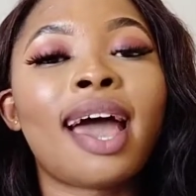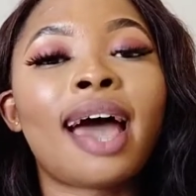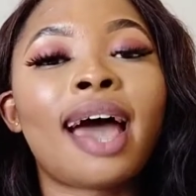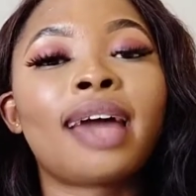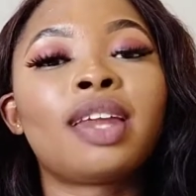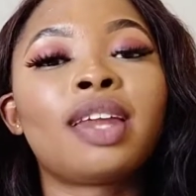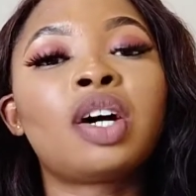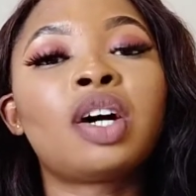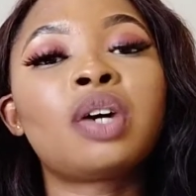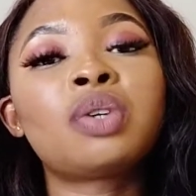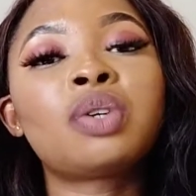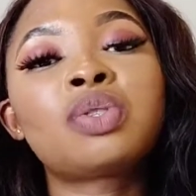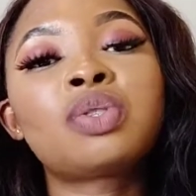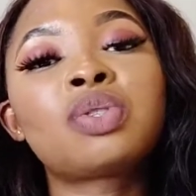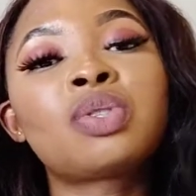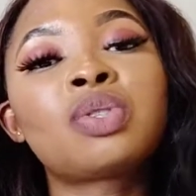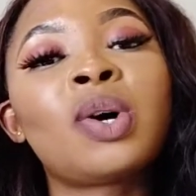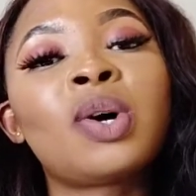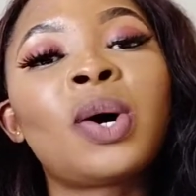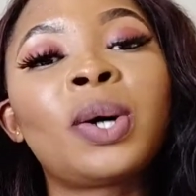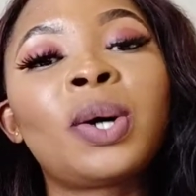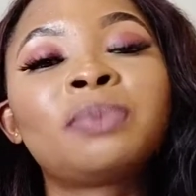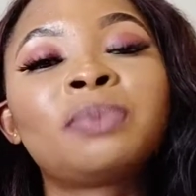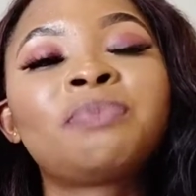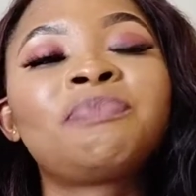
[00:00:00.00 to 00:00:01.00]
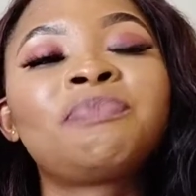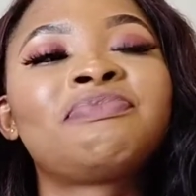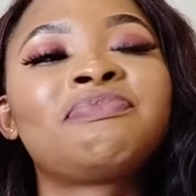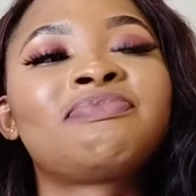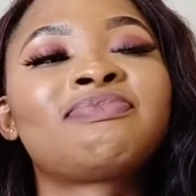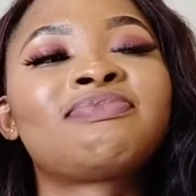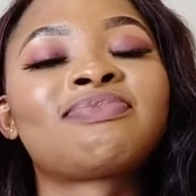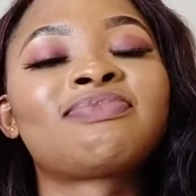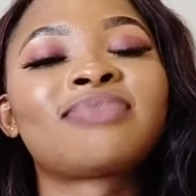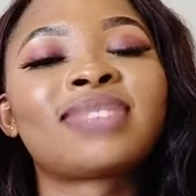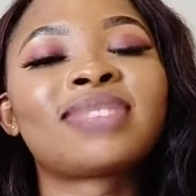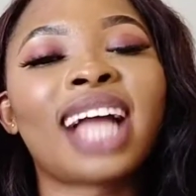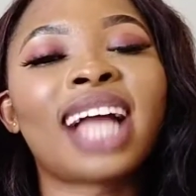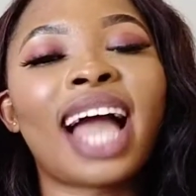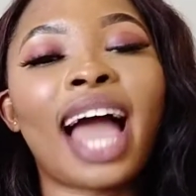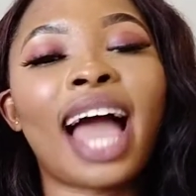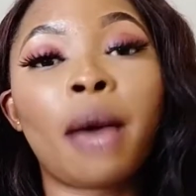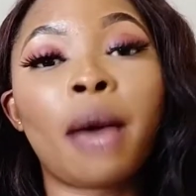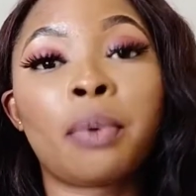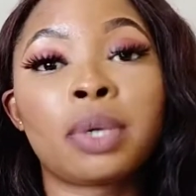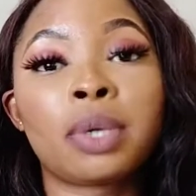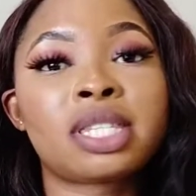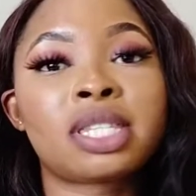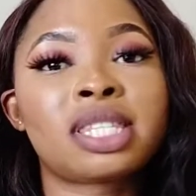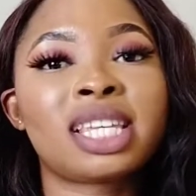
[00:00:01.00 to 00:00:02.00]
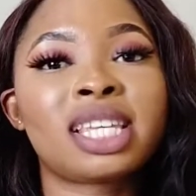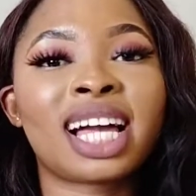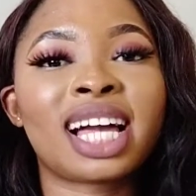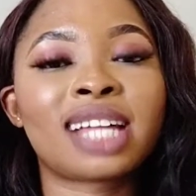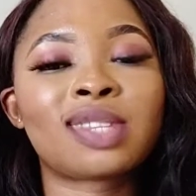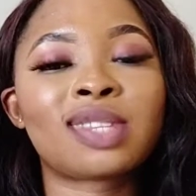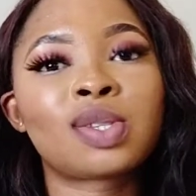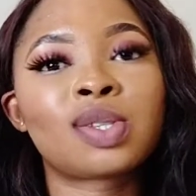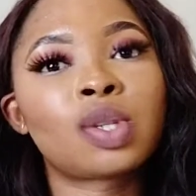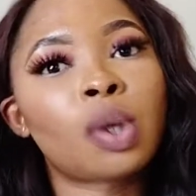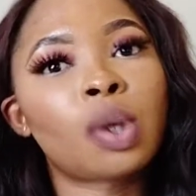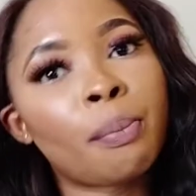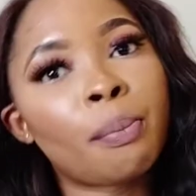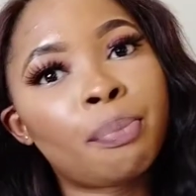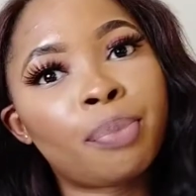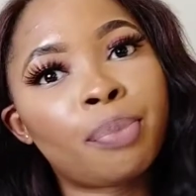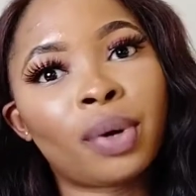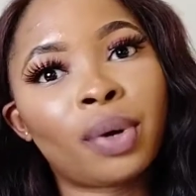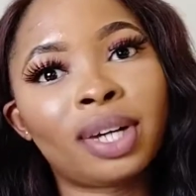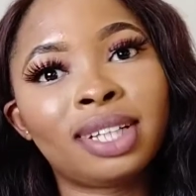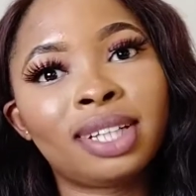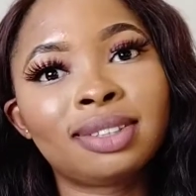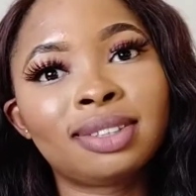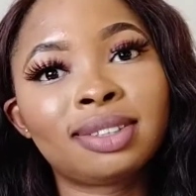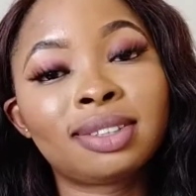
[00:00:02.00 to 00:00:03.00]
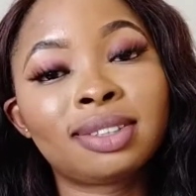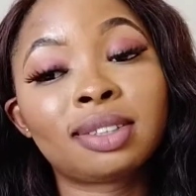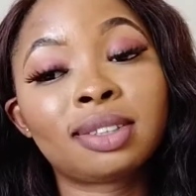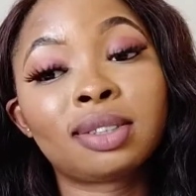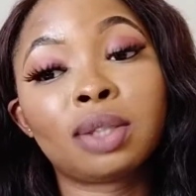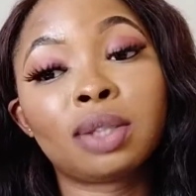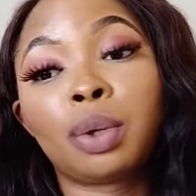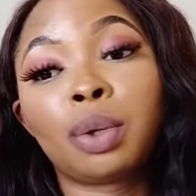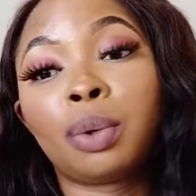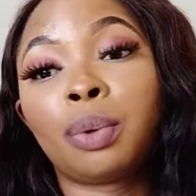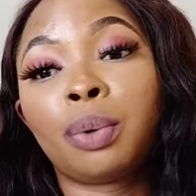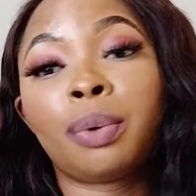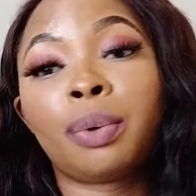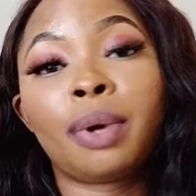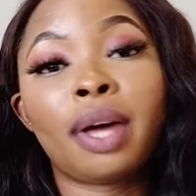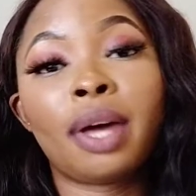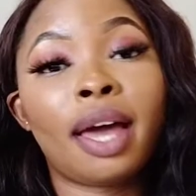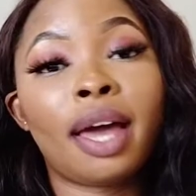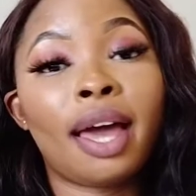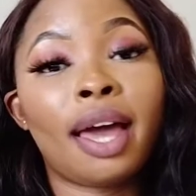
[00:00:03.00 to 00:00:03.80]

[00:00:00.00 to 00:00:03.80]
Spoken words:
And also I was sick at some point, so